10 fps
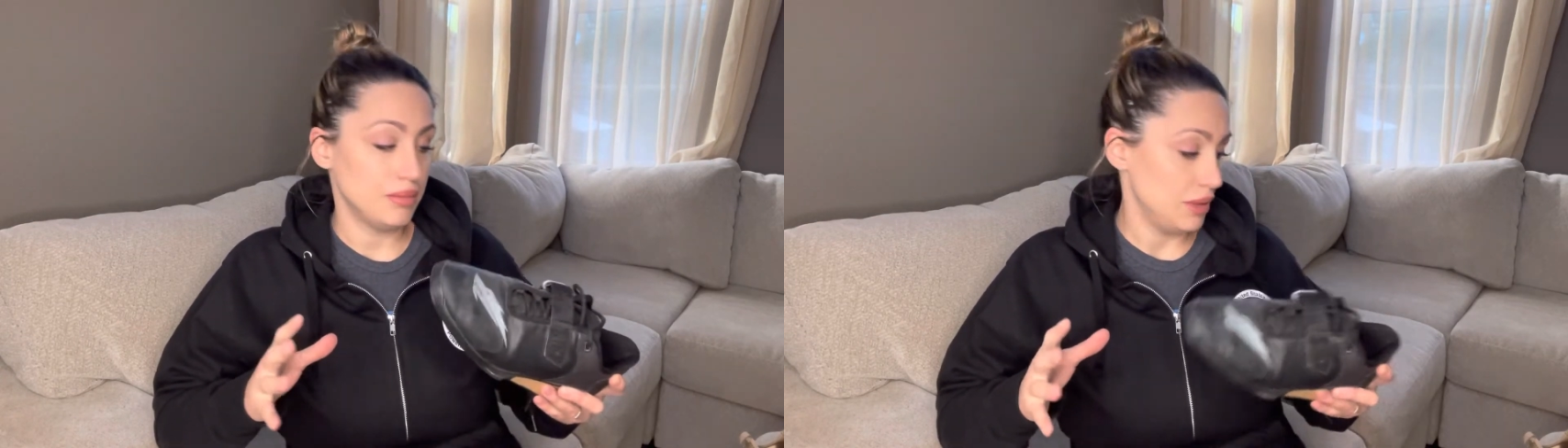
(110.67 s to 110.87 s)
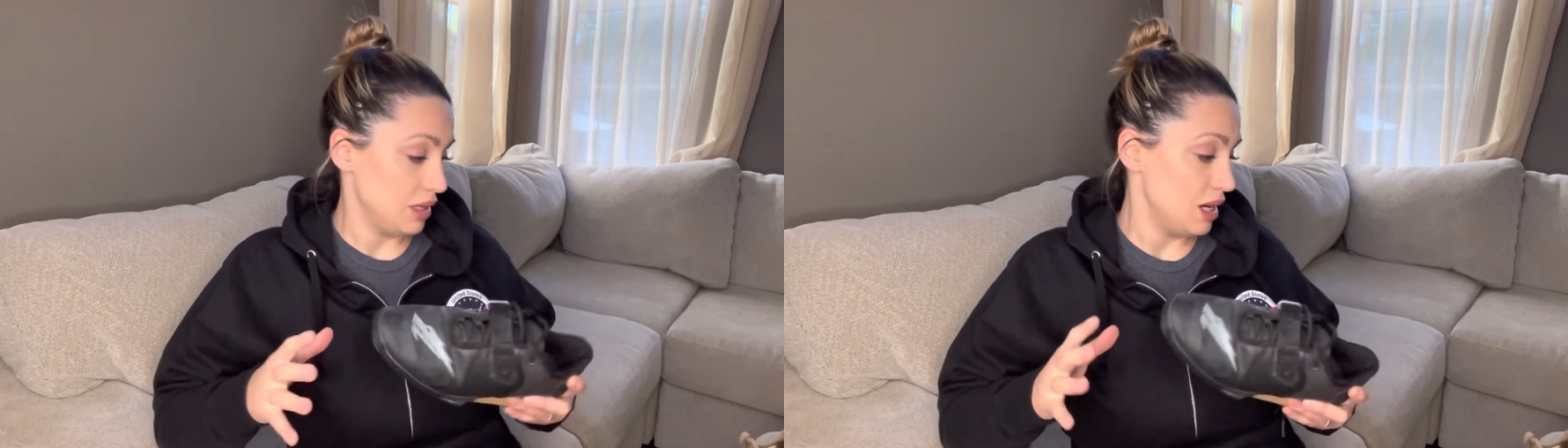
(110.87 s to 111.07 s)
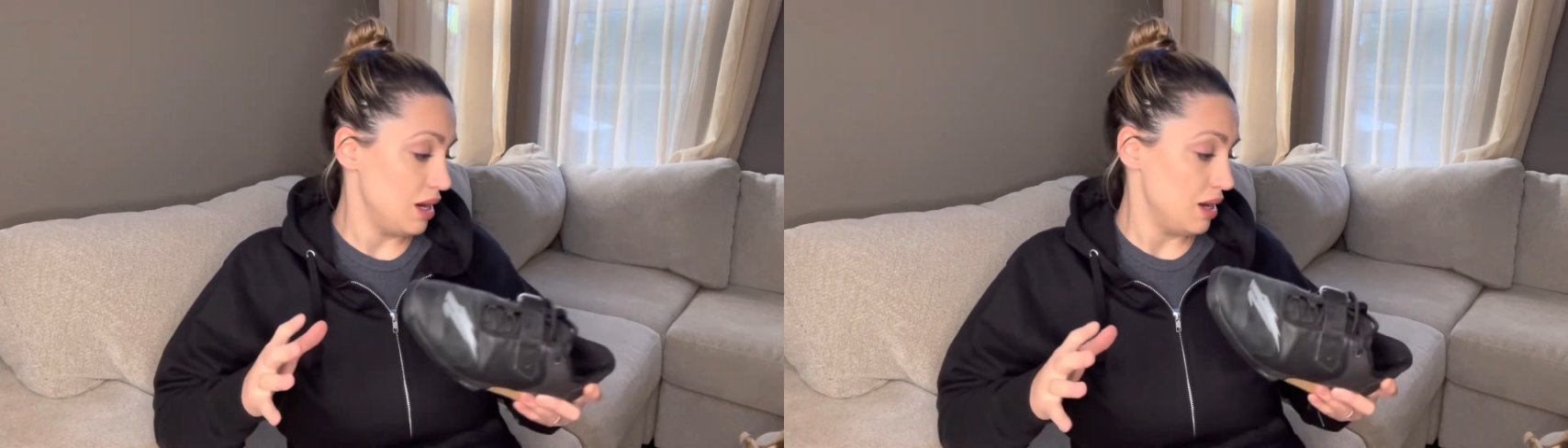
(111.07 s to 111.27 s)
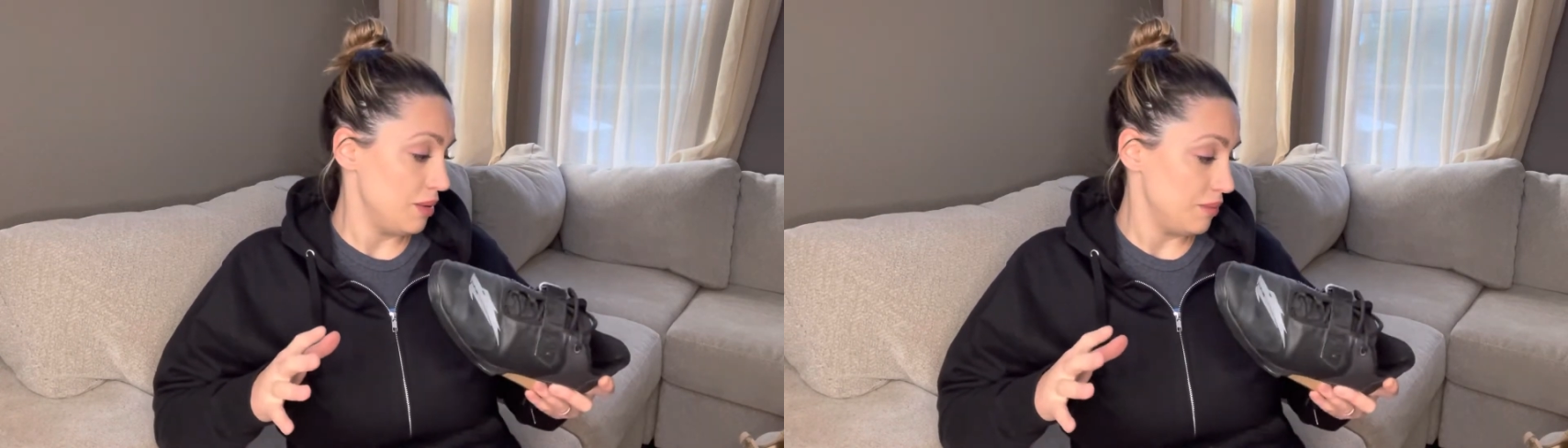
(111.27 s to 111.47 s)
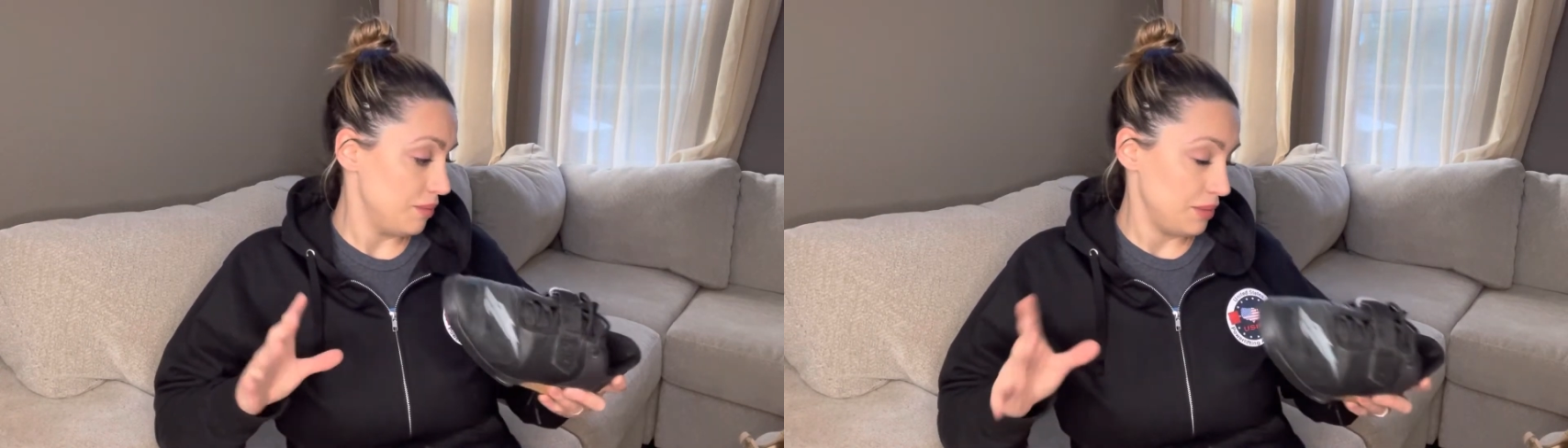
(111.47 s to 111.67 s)

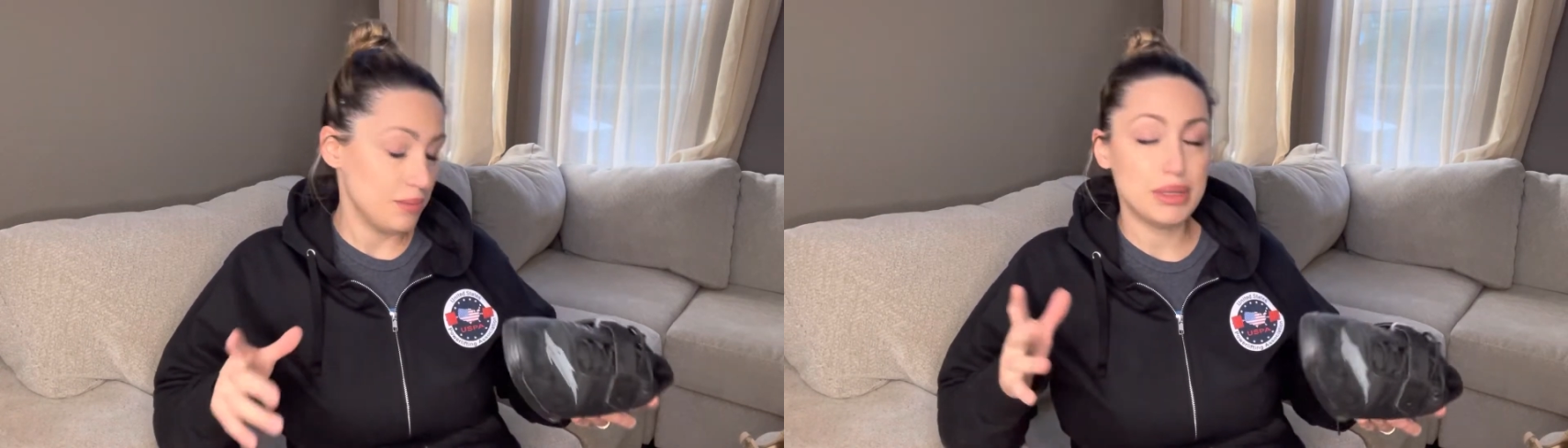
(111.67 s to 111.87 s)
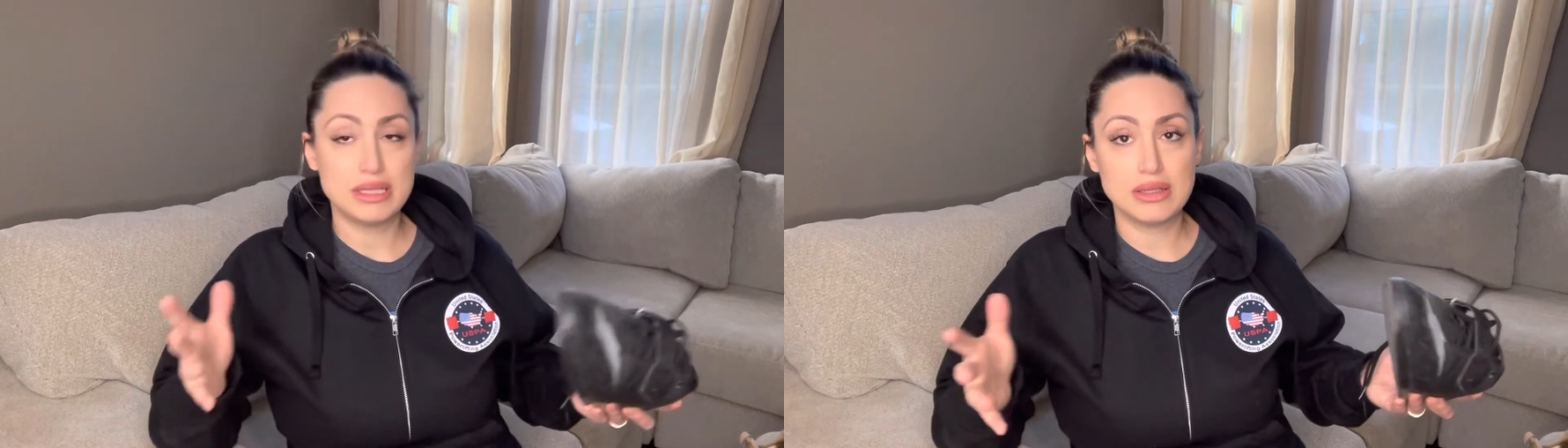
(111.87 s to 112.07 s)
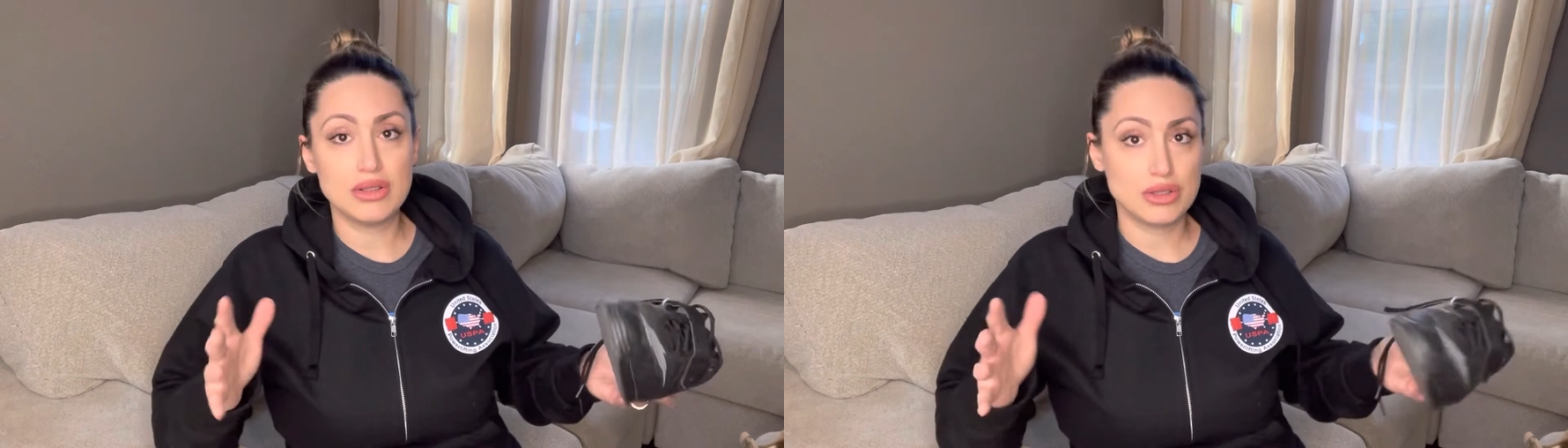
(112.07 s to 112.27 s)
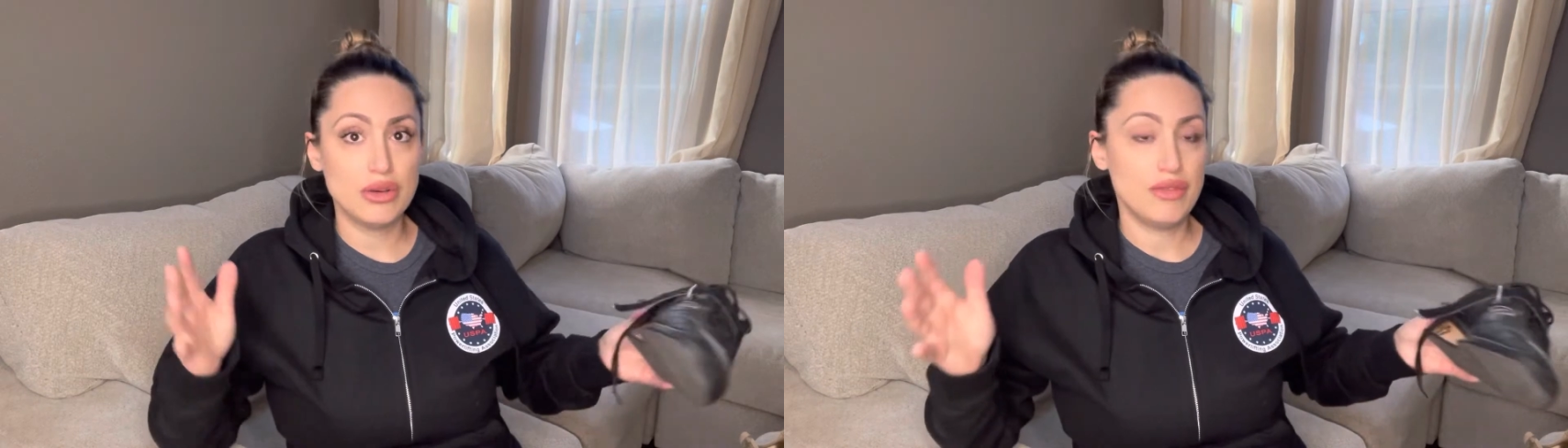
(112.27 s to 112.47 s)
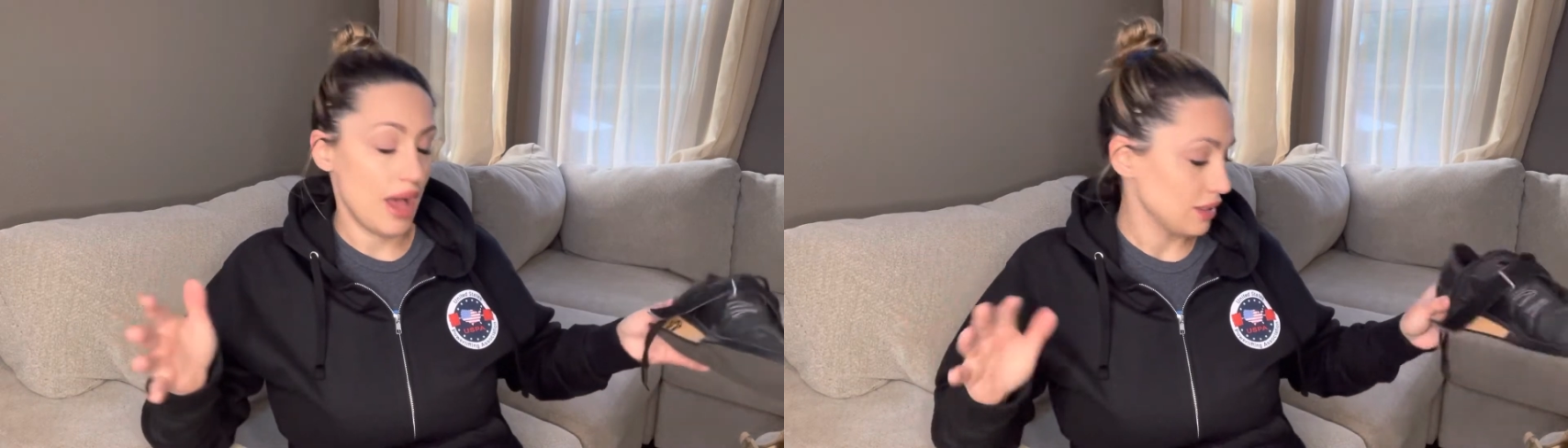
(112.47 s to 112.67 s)
but it's also a
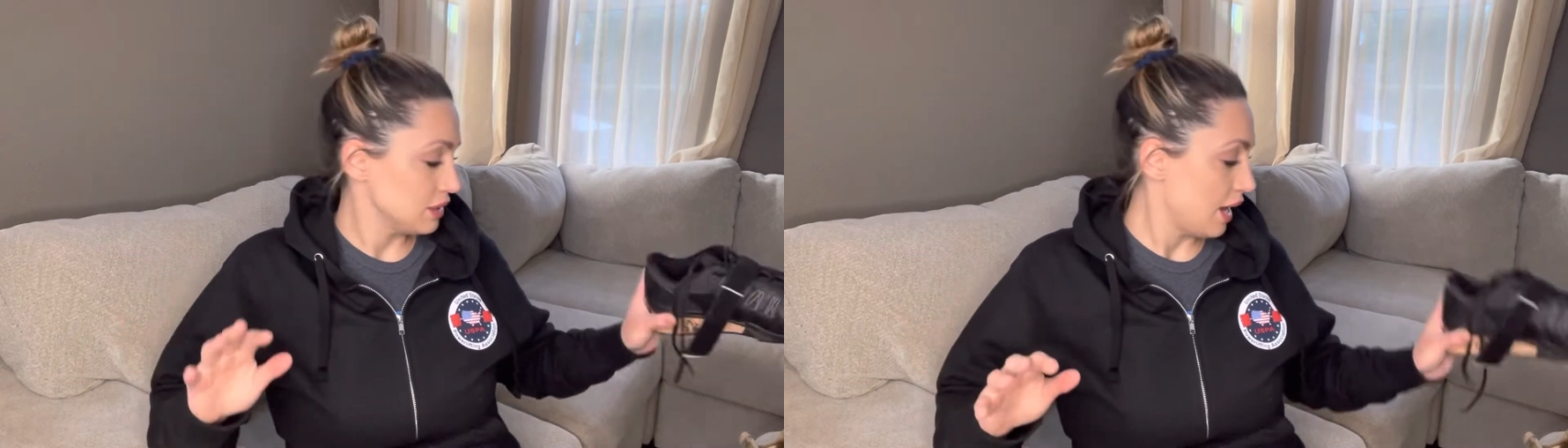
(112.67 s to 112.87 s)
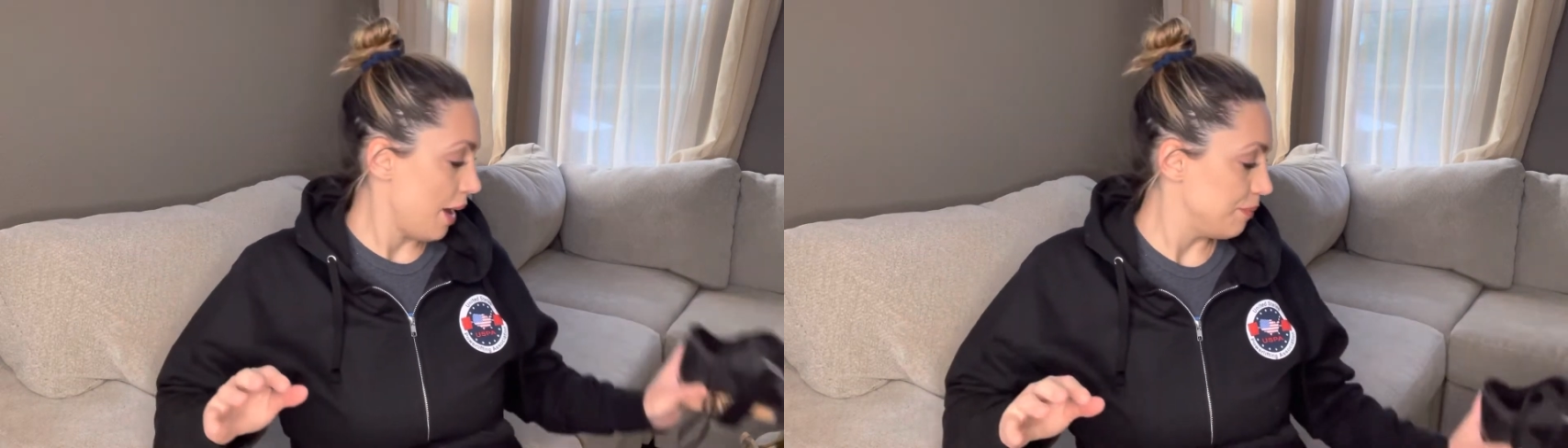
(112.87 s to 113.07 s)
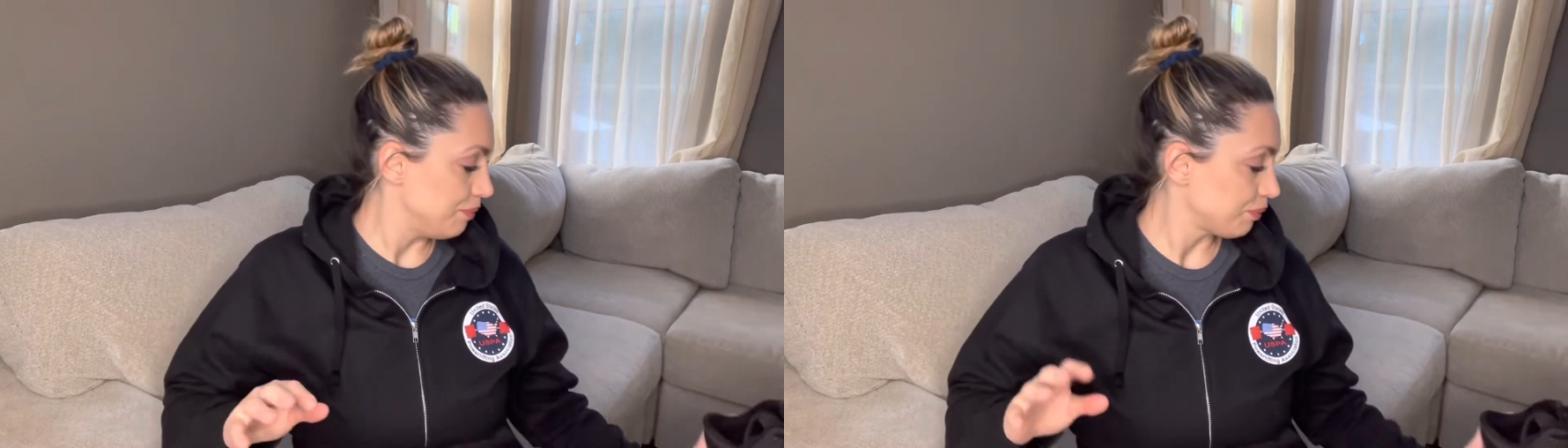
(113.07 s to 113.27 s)
fact, okay.